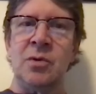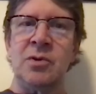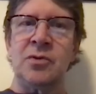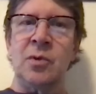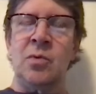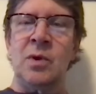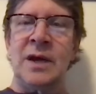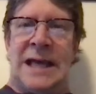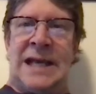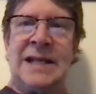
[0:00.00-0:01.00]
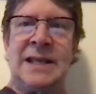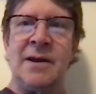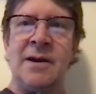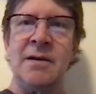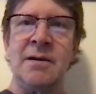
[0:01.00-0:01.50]
so we're getting
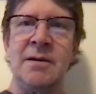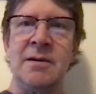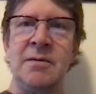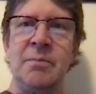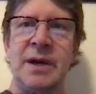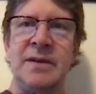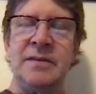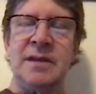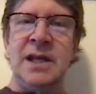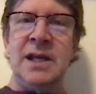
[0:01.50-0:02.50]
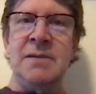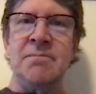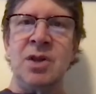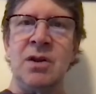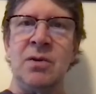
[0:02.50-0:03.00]
there, but I
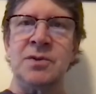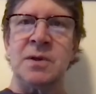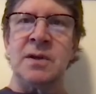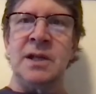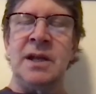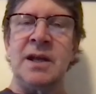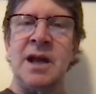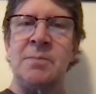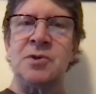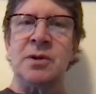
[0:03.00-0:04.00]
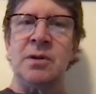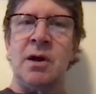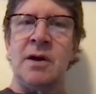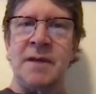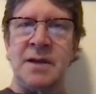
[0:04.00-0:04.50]
see, certainly to capture a
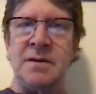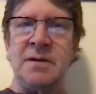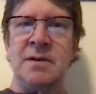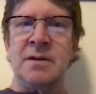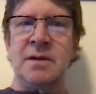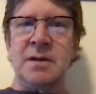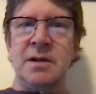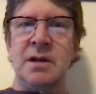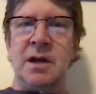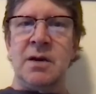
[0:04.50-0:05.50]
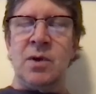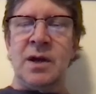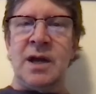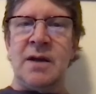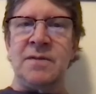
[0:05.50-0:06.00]
lot of it,
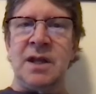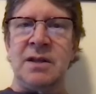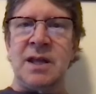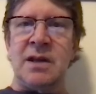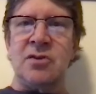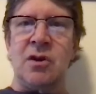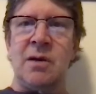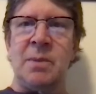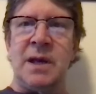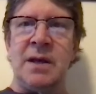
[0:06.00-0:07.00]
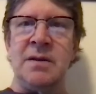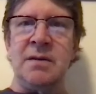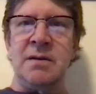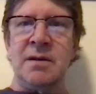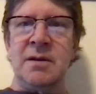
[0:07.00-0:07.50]
we're going to have to get that top
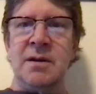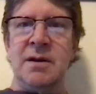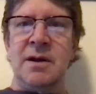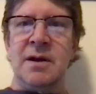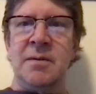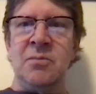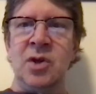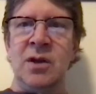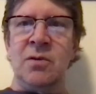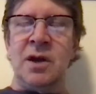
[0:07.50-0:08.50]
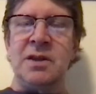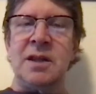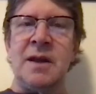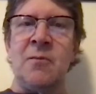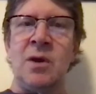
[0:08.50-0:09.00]
end.
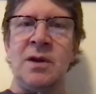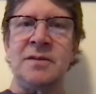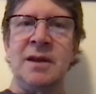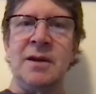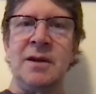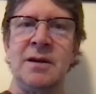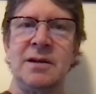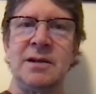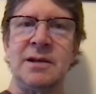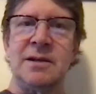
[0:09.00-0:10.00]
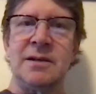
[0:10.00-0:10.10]
Not that I want to see a